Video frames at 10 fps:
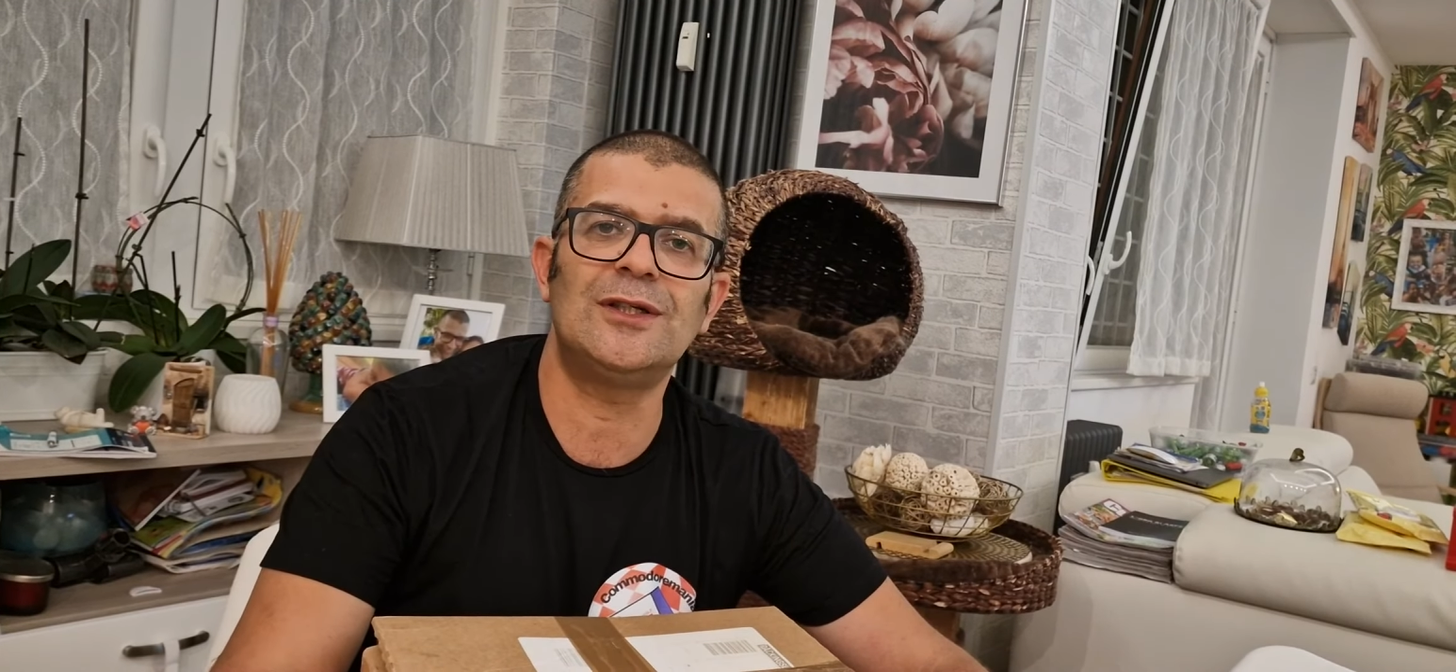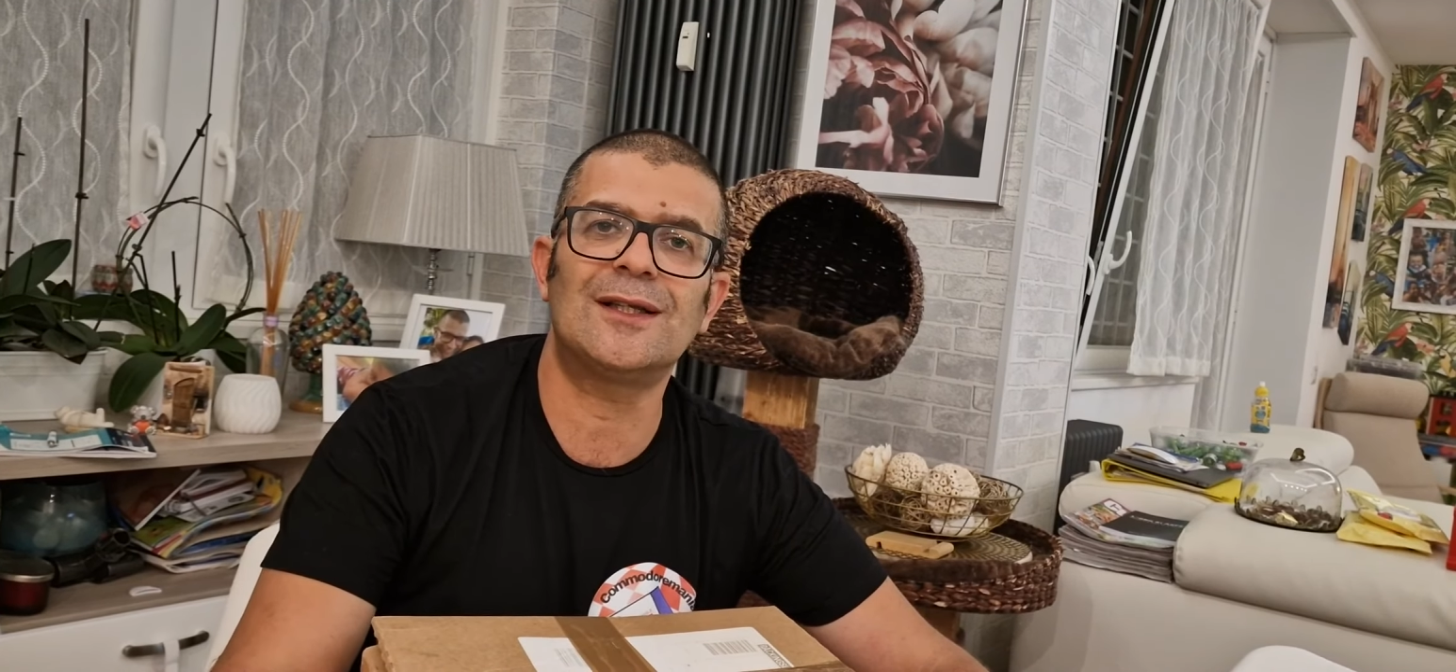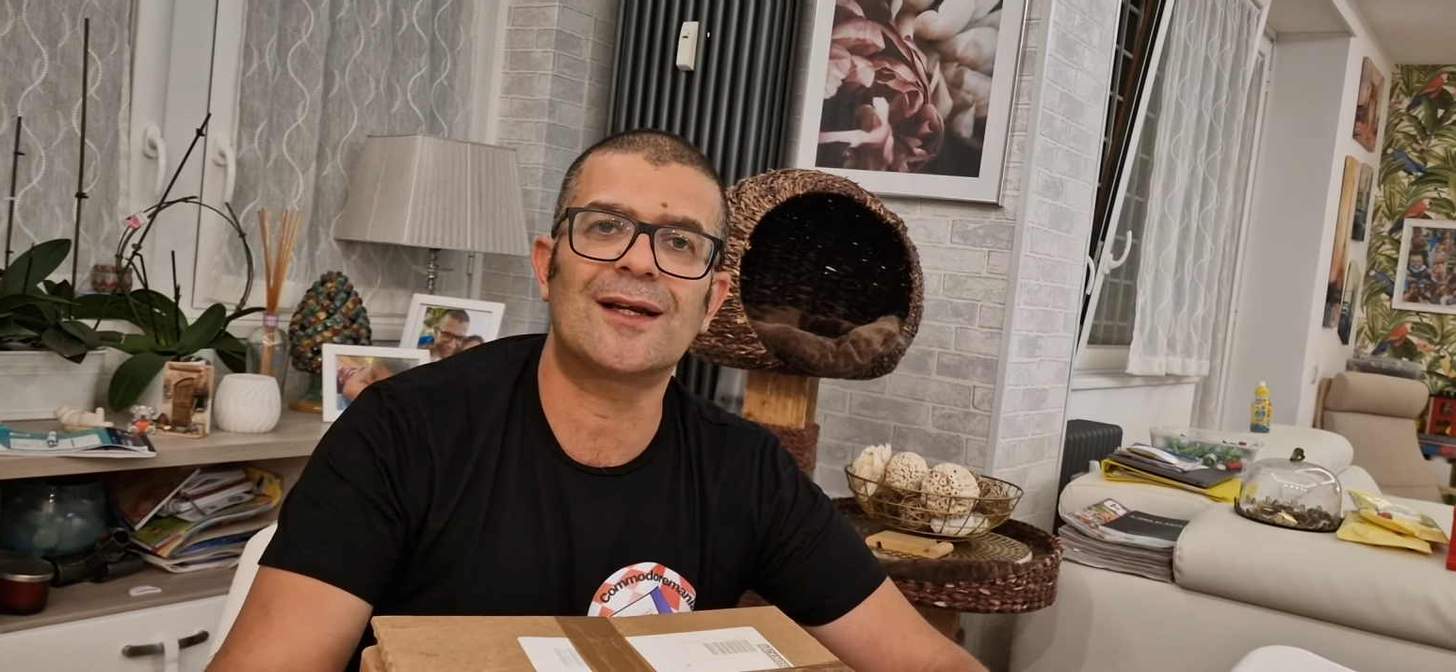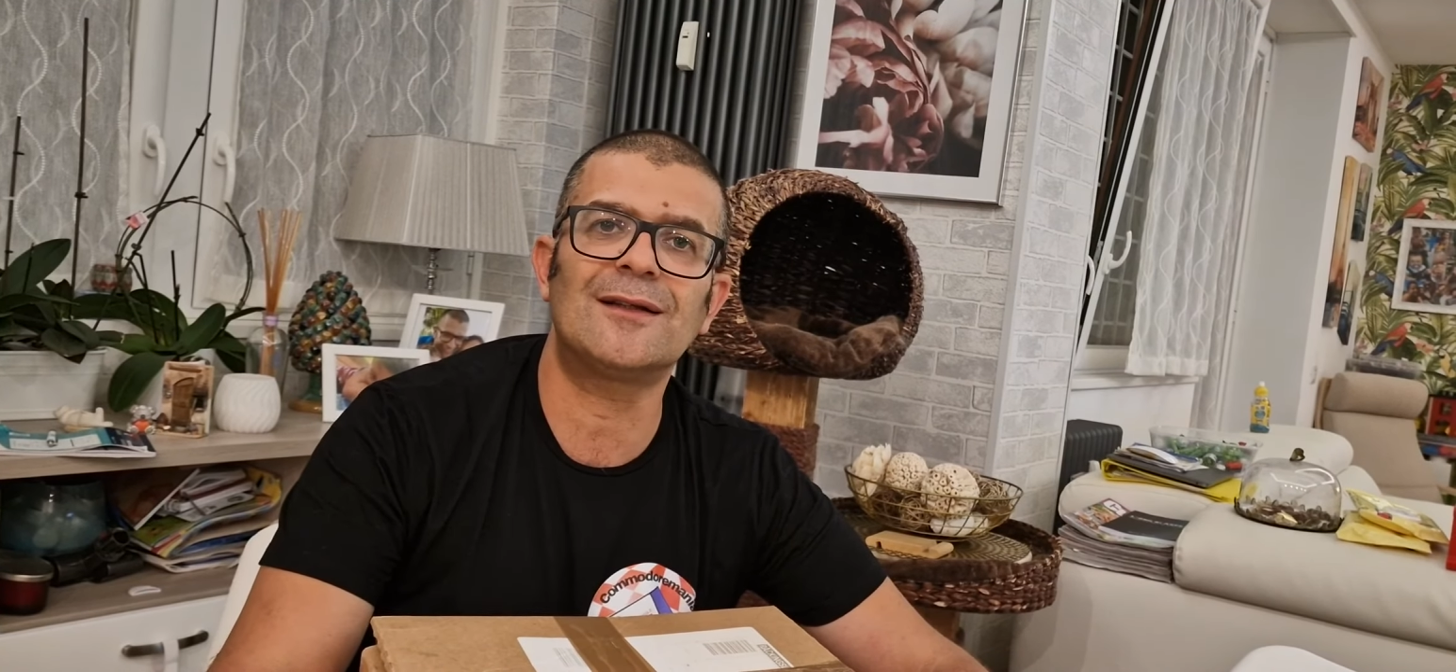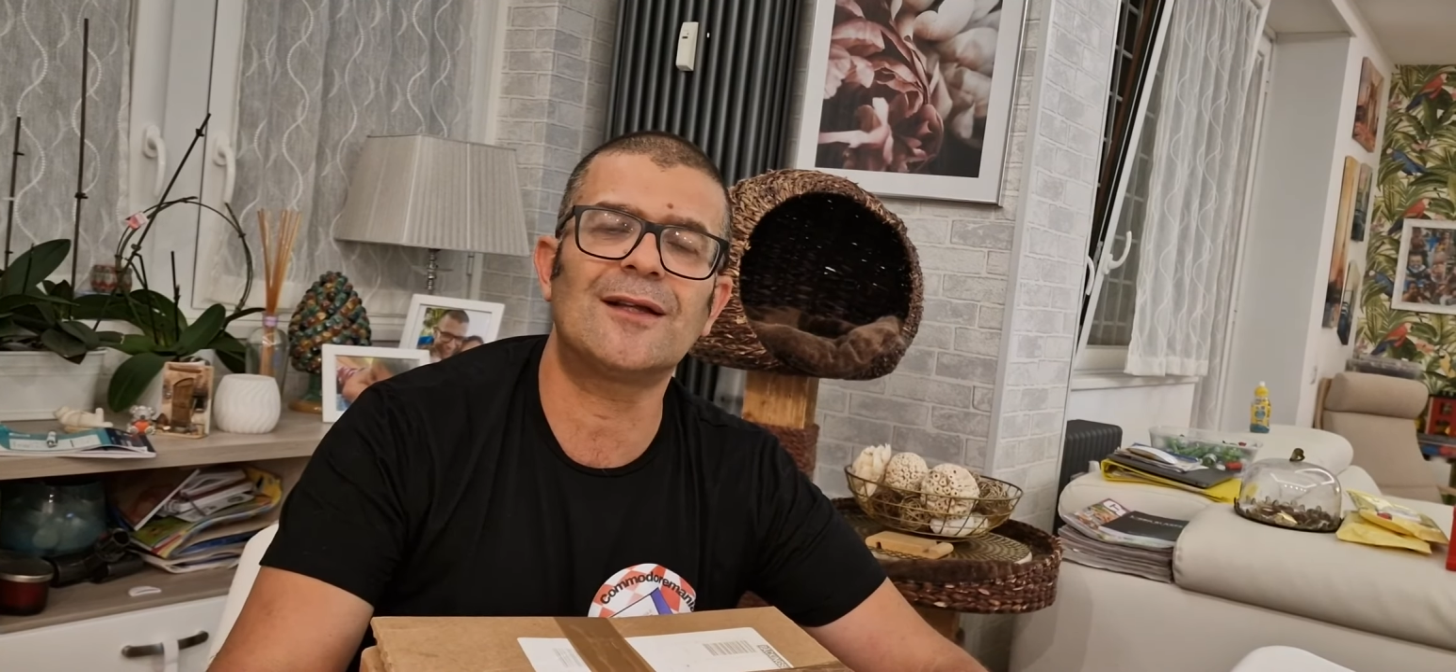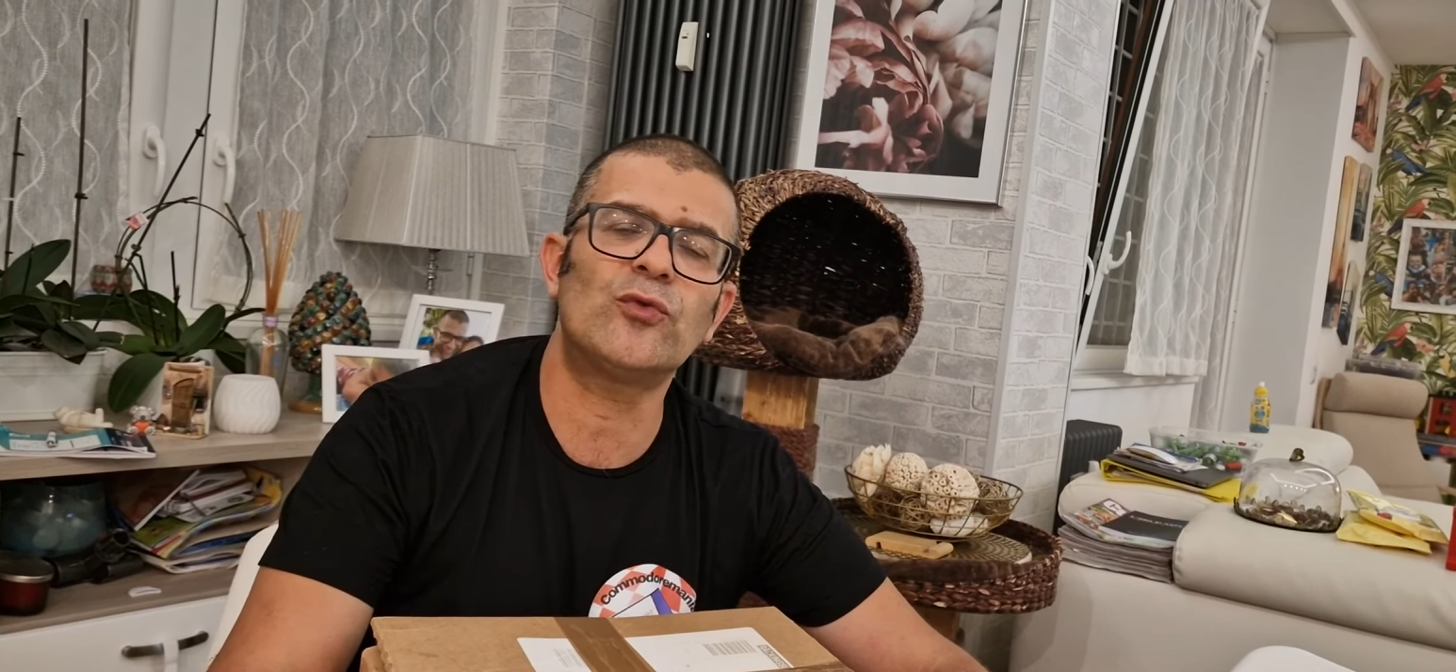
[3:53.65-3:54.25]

use is